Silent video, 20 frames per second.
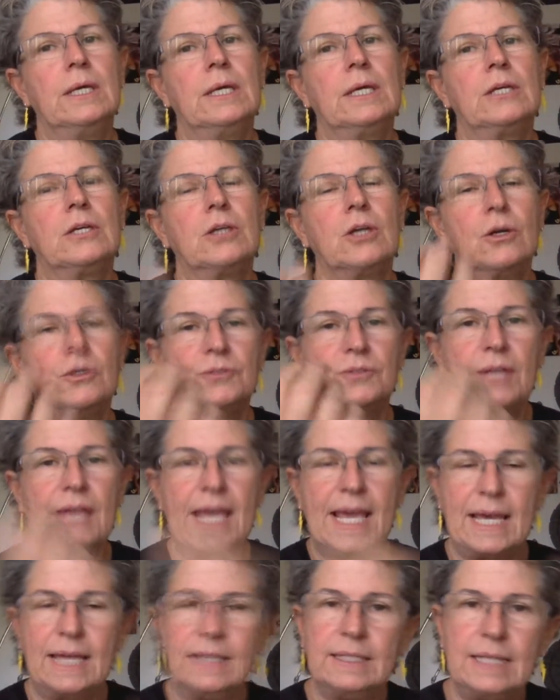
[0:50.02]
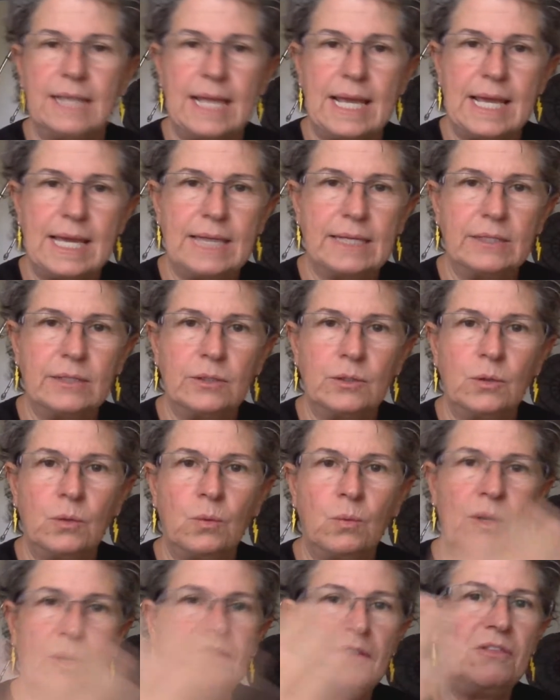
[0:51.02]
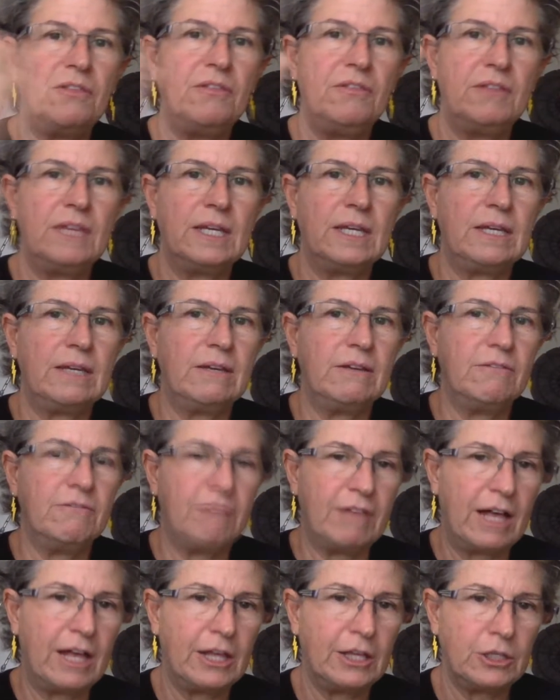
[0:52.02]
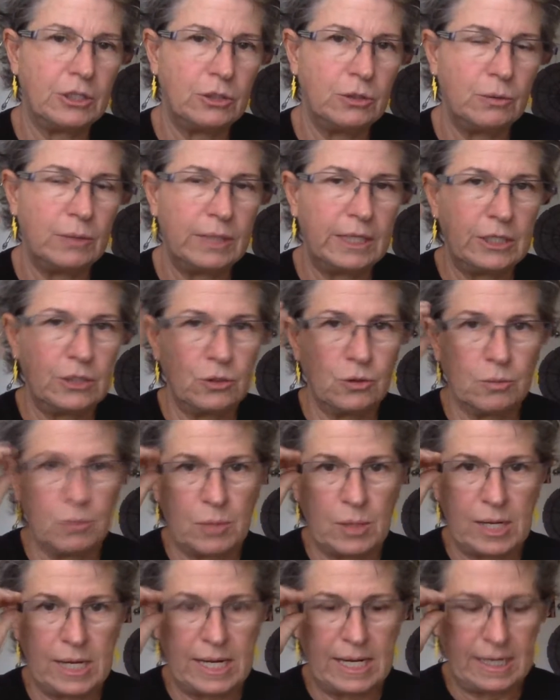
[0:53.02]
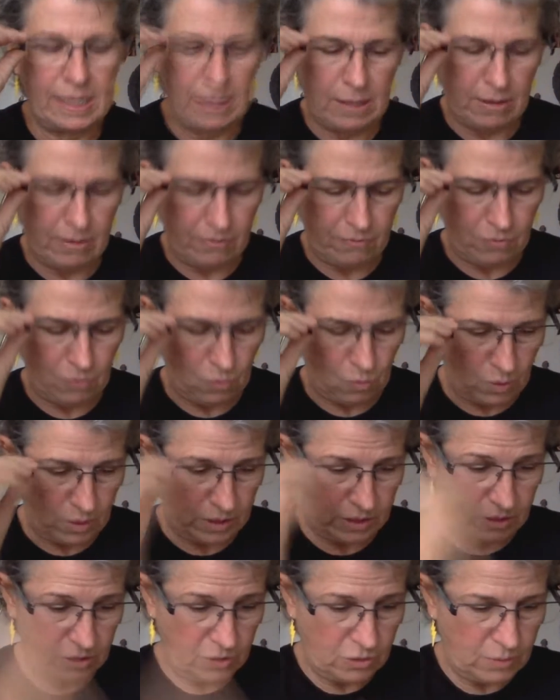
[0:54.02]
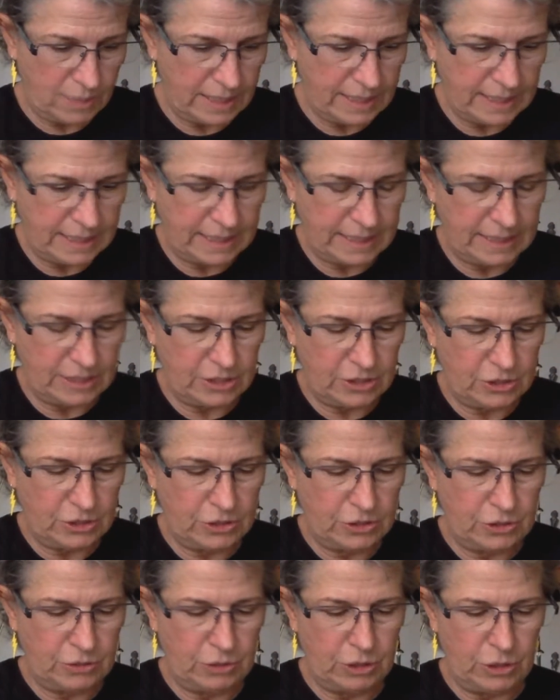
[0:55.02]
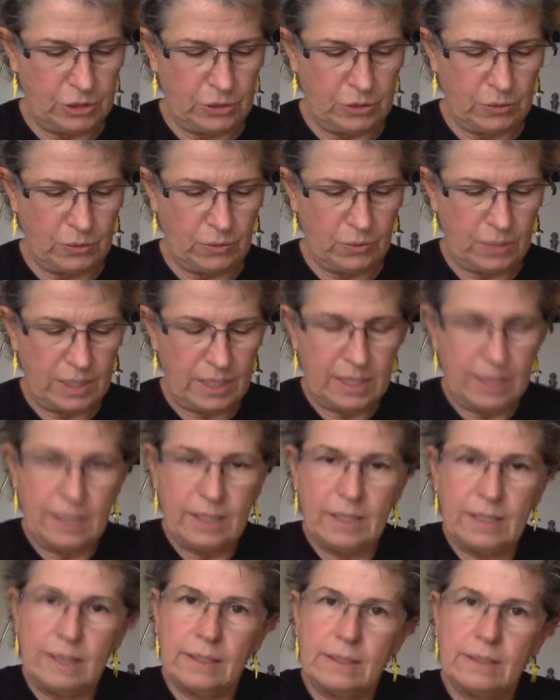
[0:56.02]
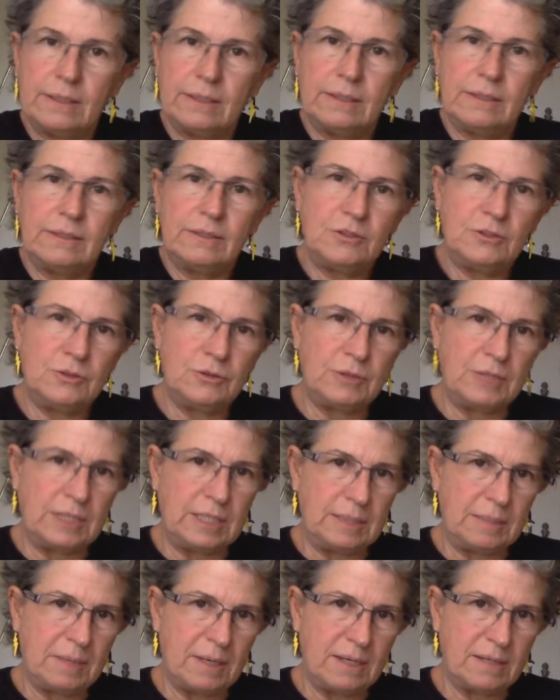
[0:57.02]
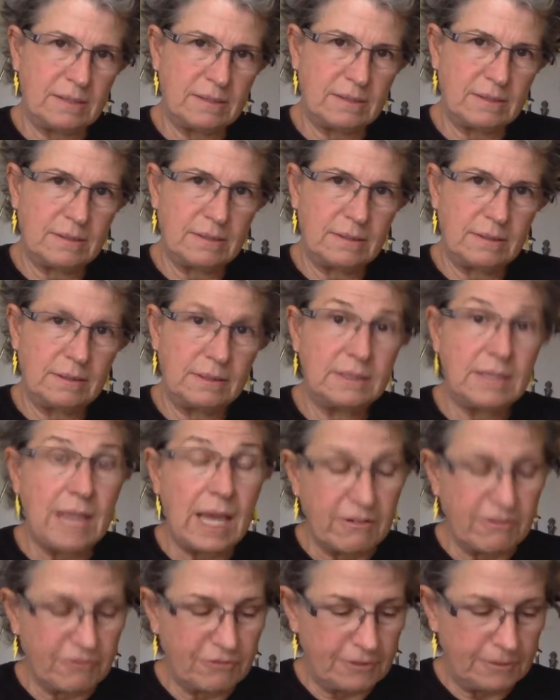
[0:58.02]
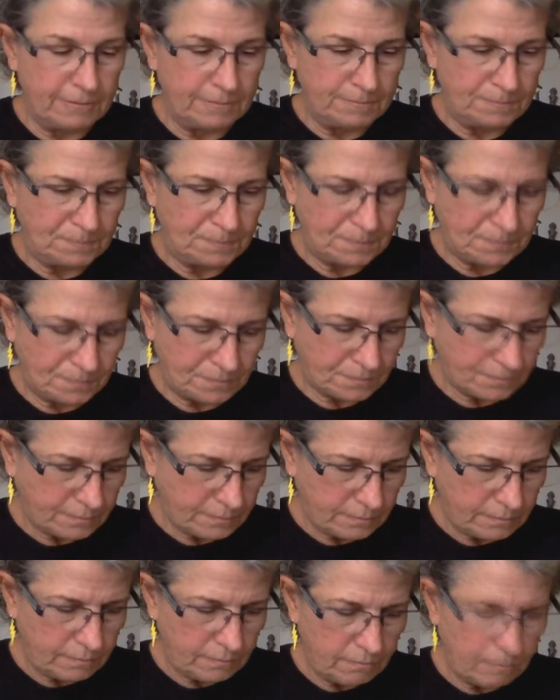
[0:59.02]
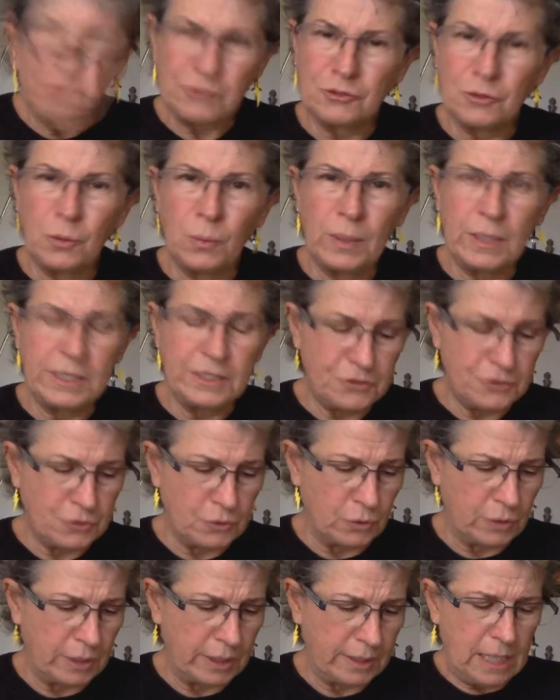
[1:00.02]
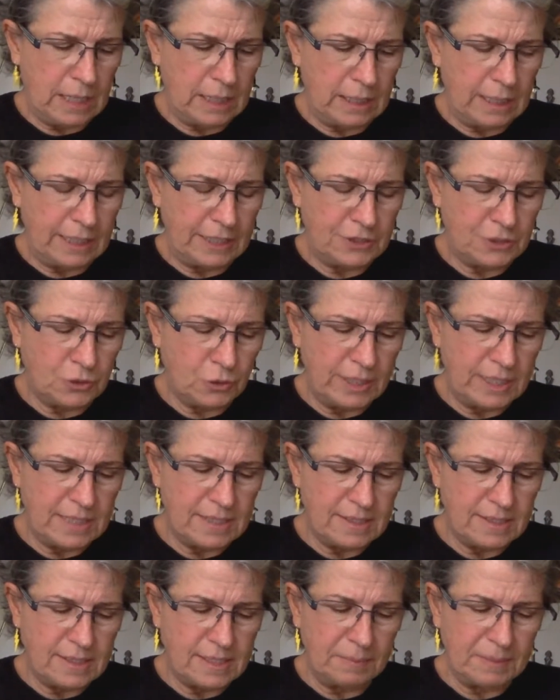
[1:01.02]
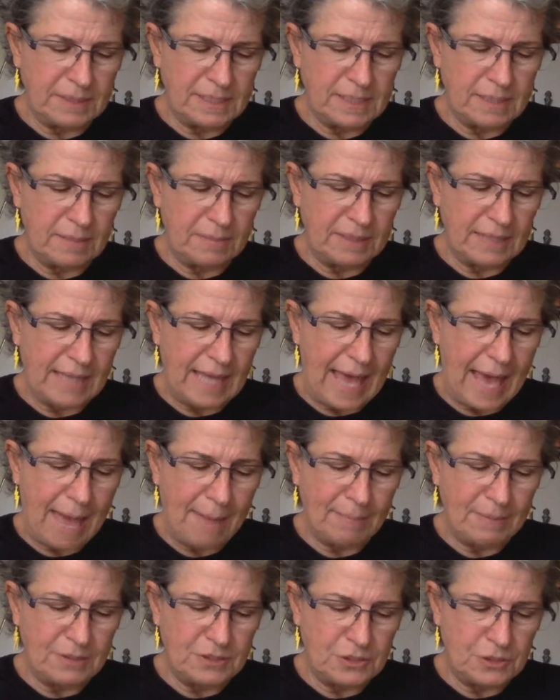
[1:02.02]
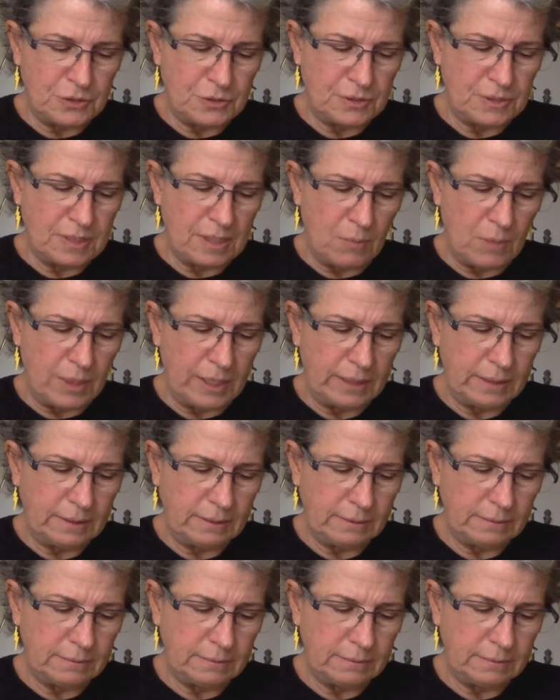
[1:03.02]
goes hand in hand with the value in your brain of what do I need to know to keep us safe. So what is story? A story isn't simply something that happens to someone.